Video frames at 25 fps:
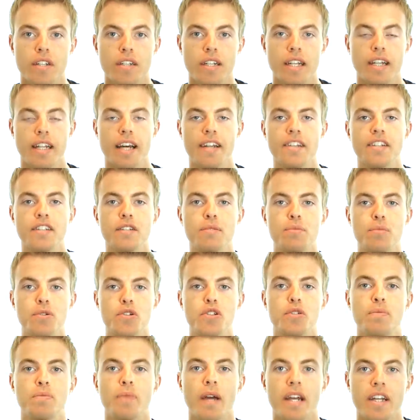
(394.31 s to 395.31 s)
that that is a
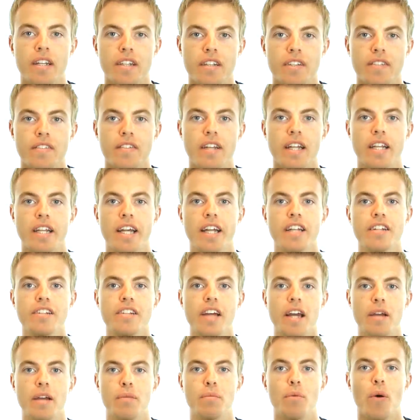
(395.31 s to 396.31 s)
perspective, that that is
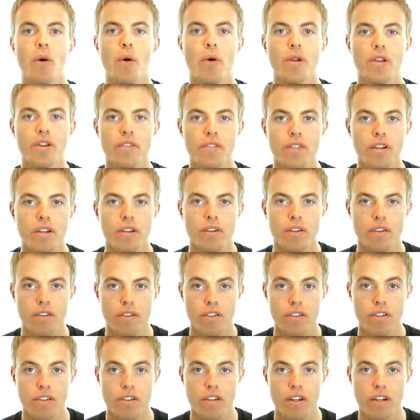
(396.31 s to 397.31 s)
a point of view
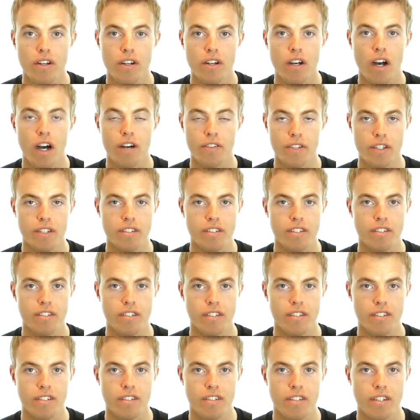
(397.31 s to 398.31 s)
of
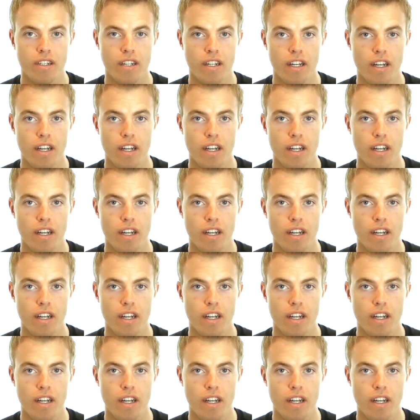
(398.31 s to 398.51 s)
existence.